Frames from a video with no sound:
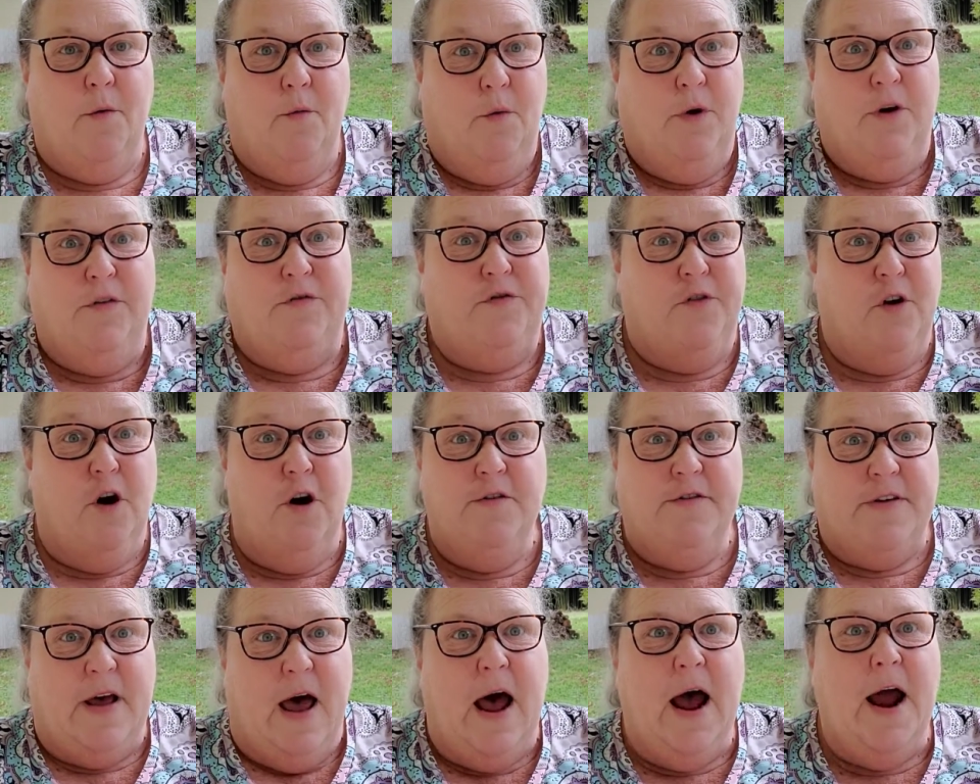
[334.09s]
As far
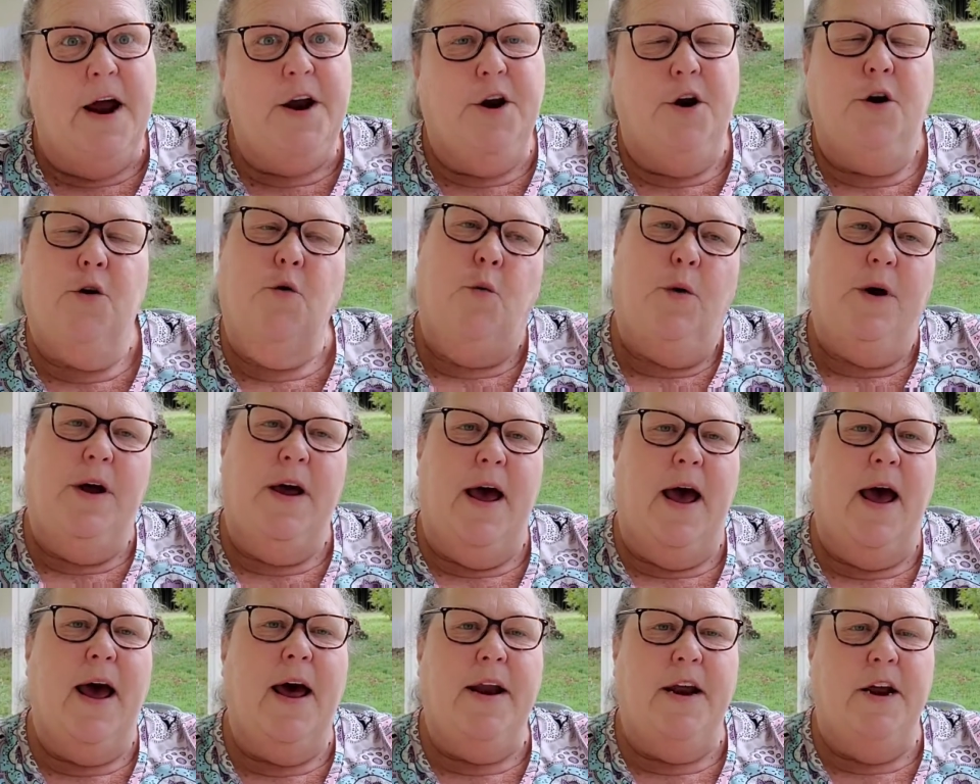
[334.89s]
as I knew, we
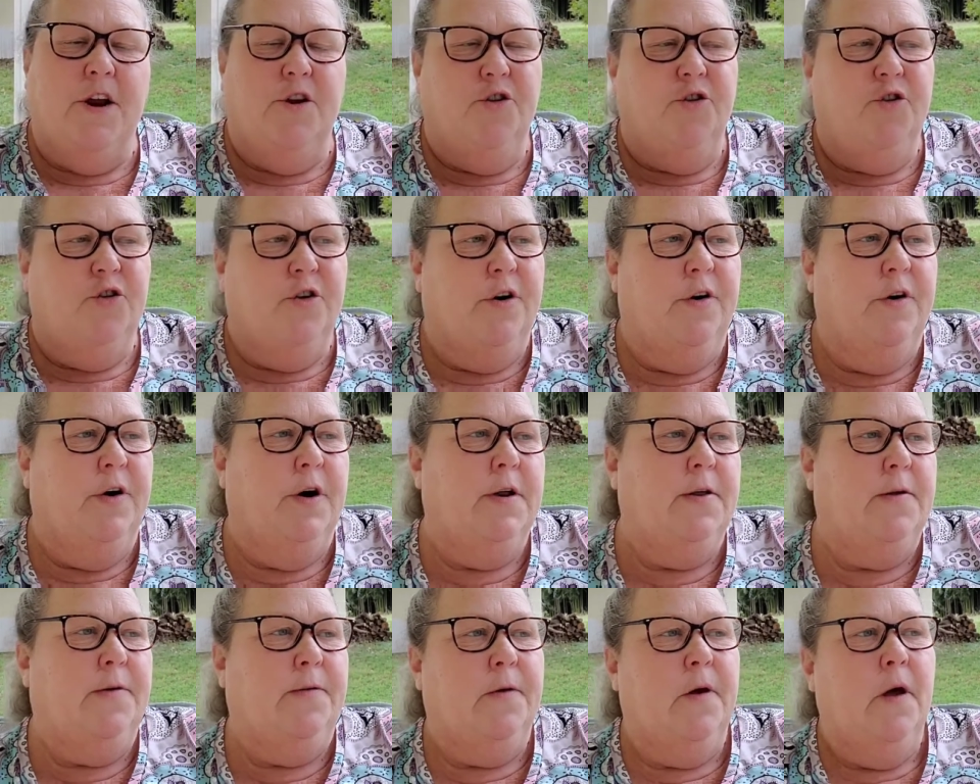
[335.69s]
had
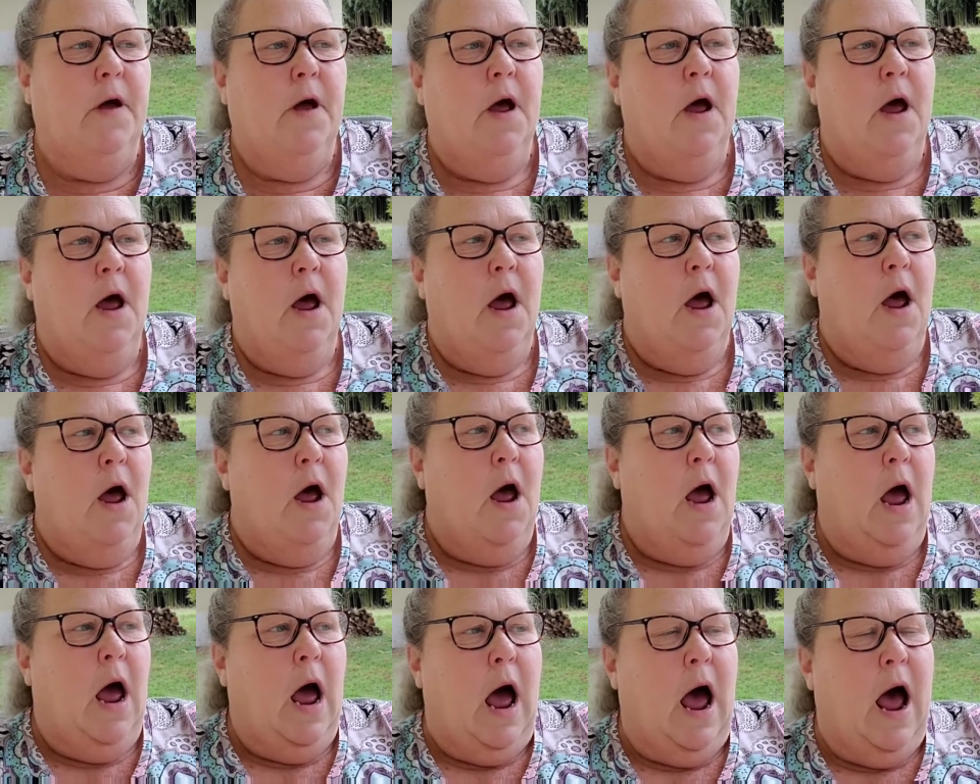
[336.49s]
insurance.
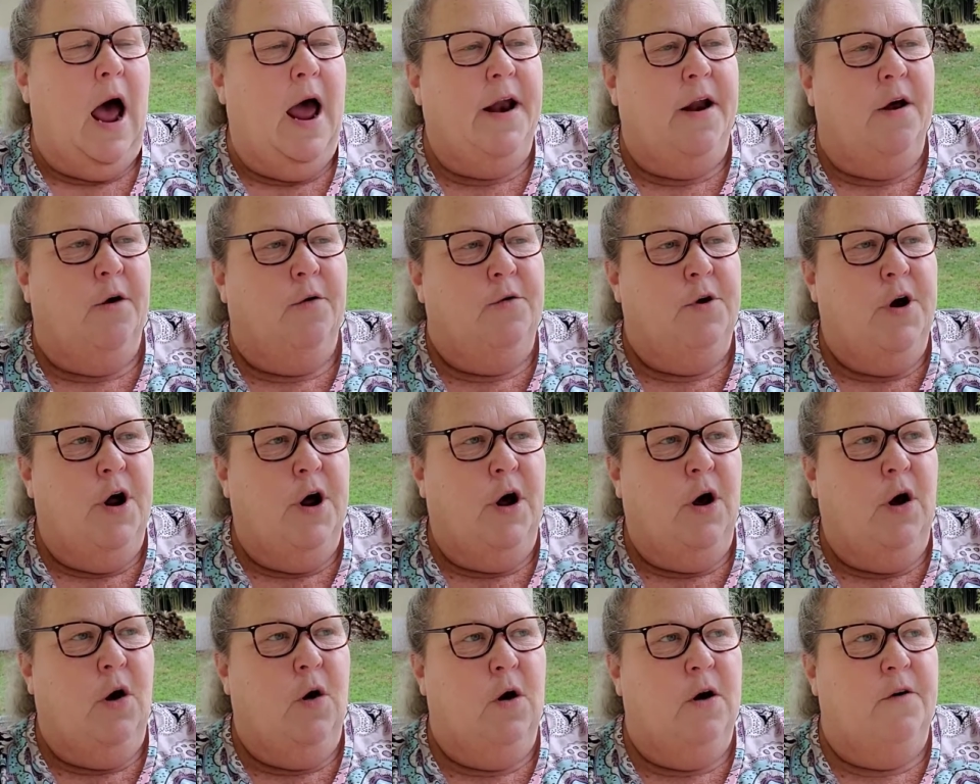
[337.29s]
I don't
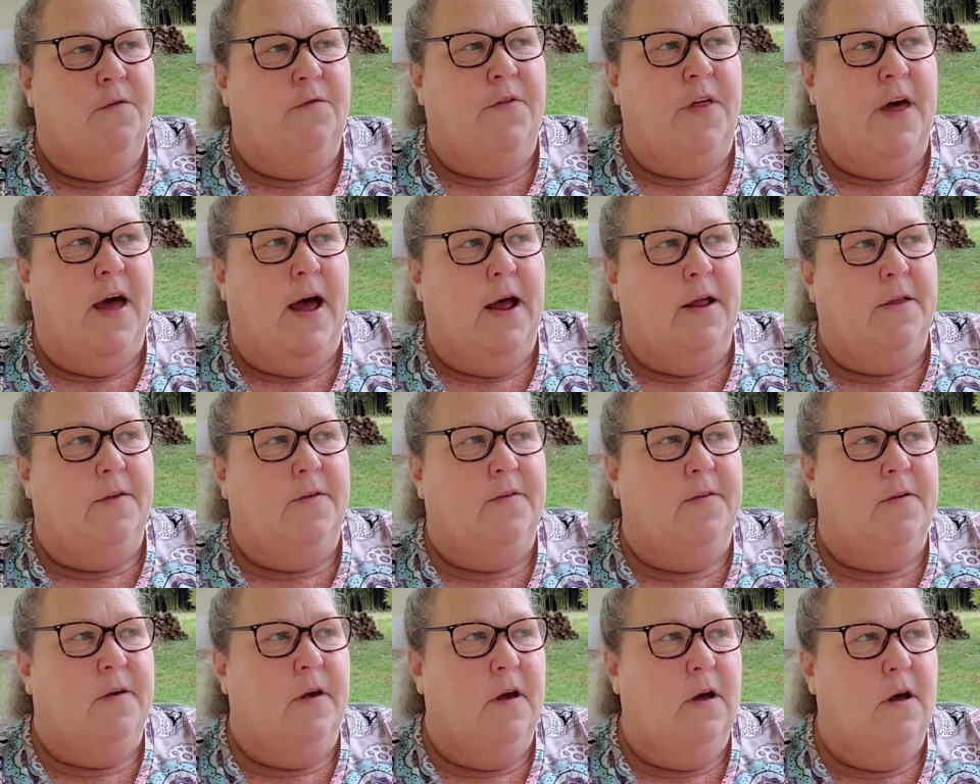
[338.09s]
know if
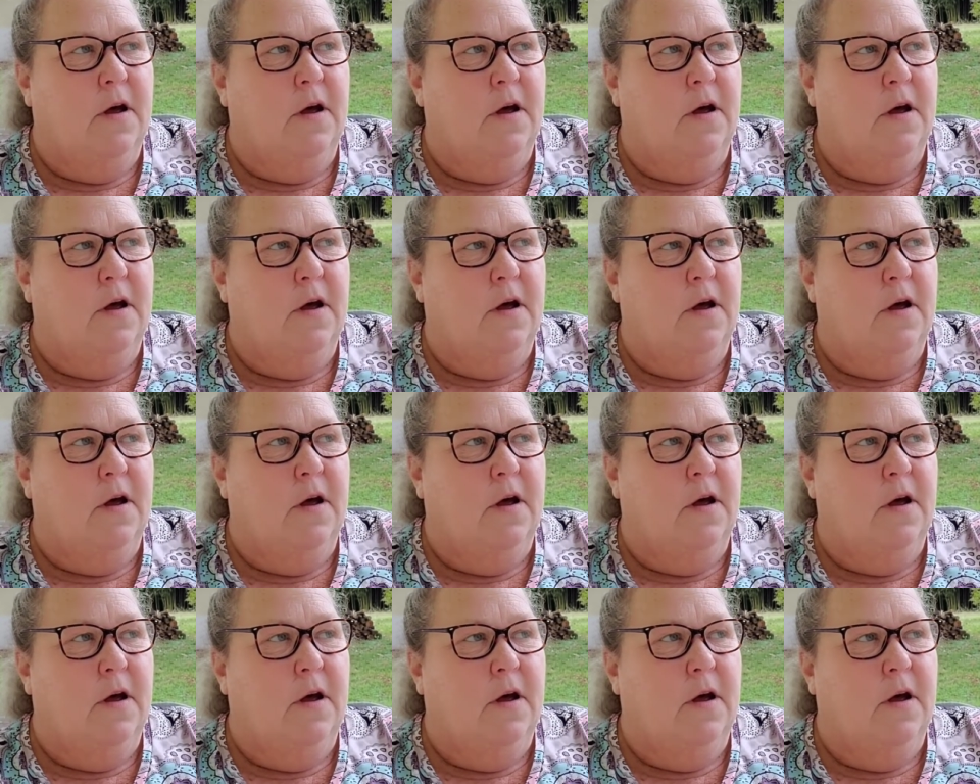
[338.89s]
that's,